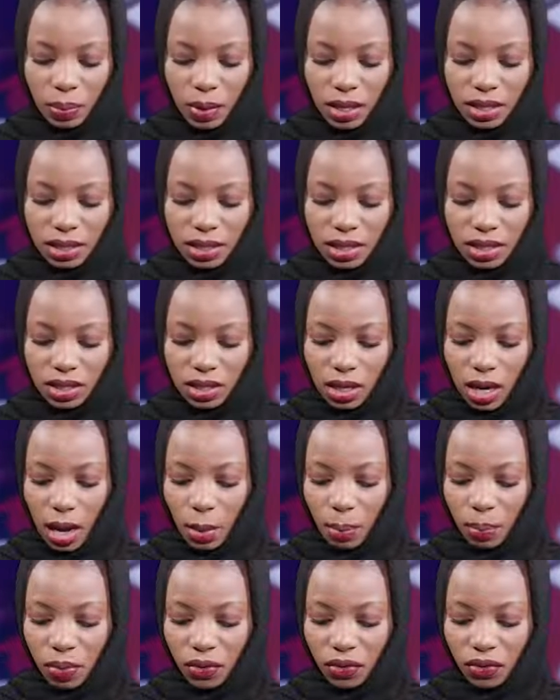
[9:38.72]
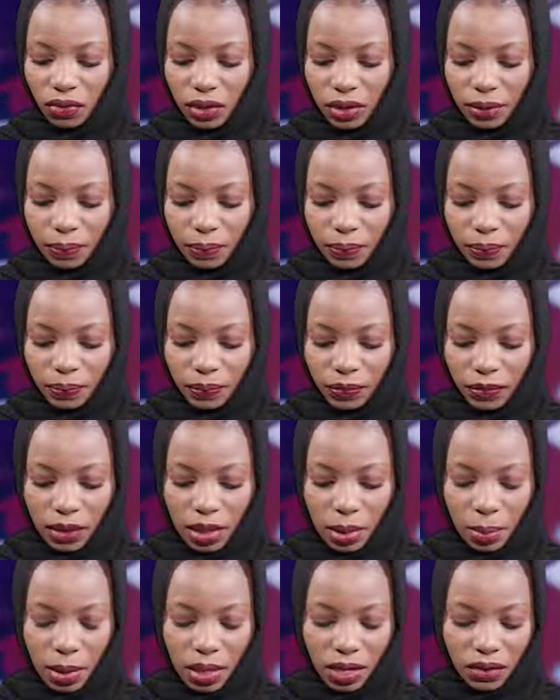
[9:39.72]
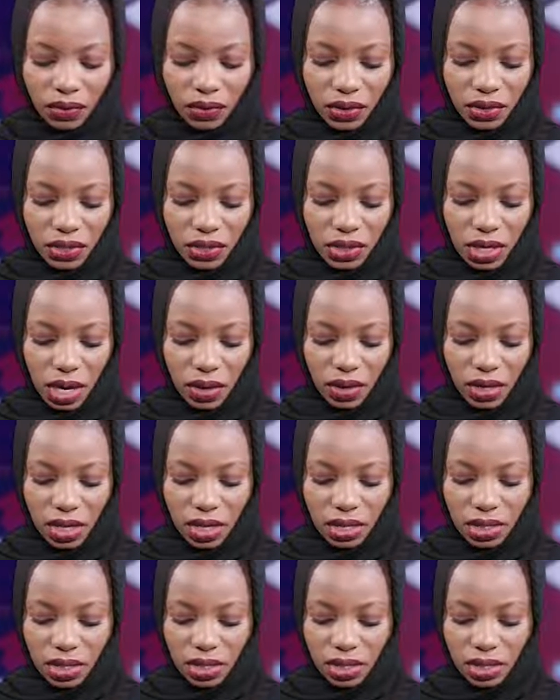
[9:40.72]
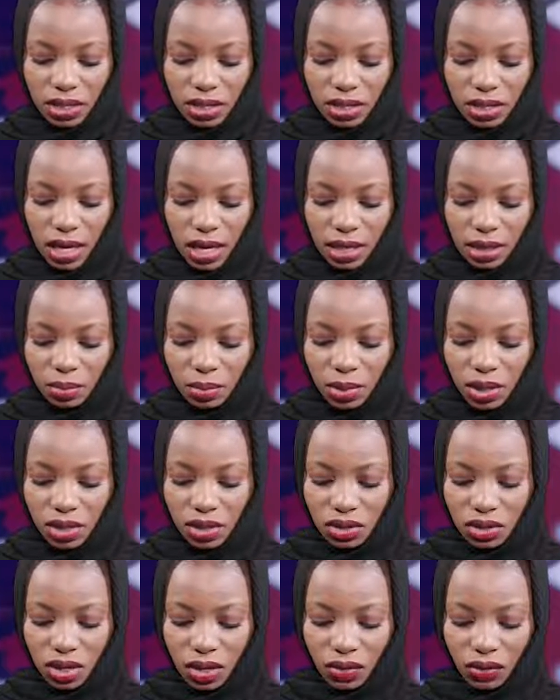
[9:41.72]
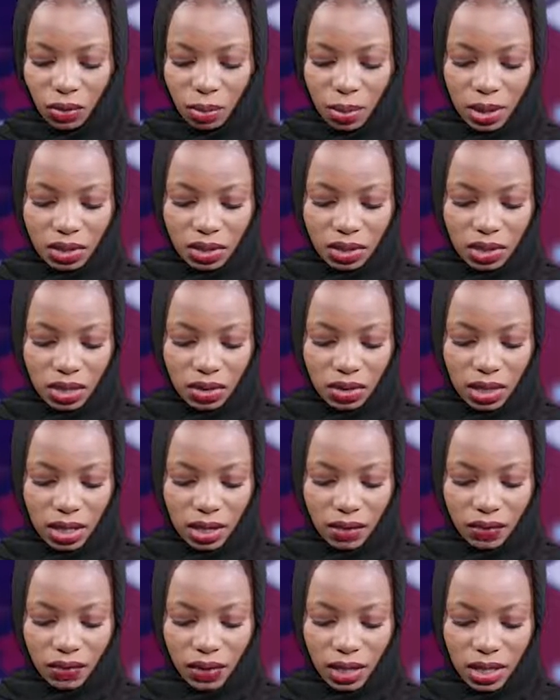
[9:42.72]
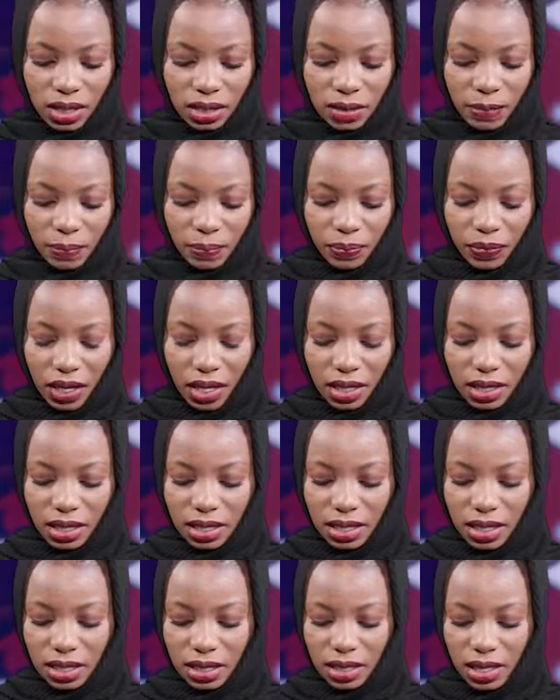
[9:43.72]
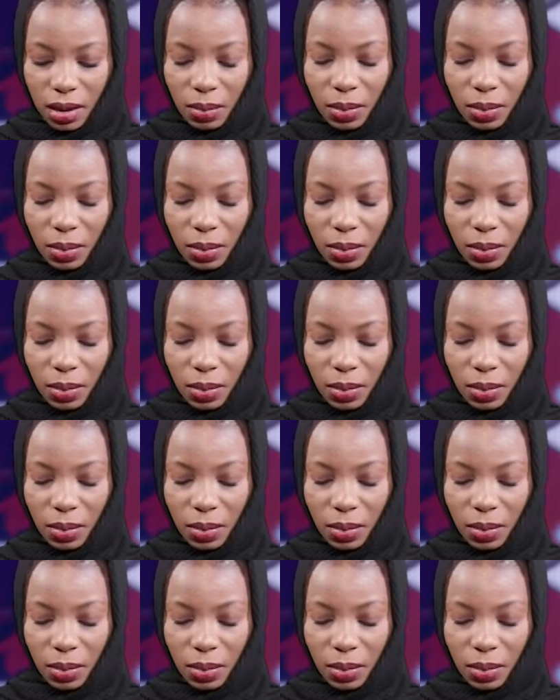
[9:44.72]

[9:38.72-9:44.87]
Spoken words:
presidential approval, the beneficiary agencies are the Ministry of Humanitarian Affairs and Disaster